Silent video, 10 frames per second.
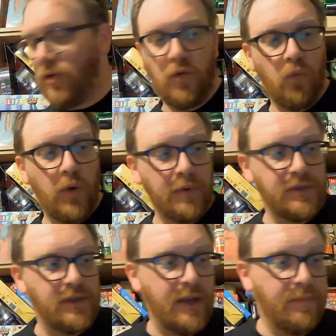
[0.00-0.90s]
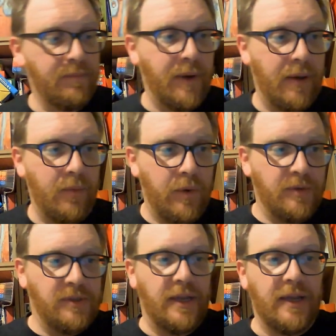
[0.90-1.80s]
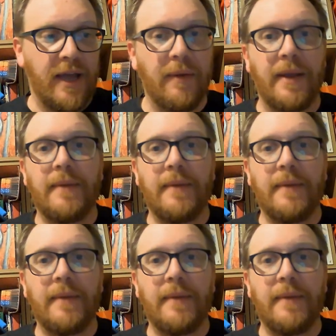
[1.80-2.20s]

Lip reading: We will see. Anyway.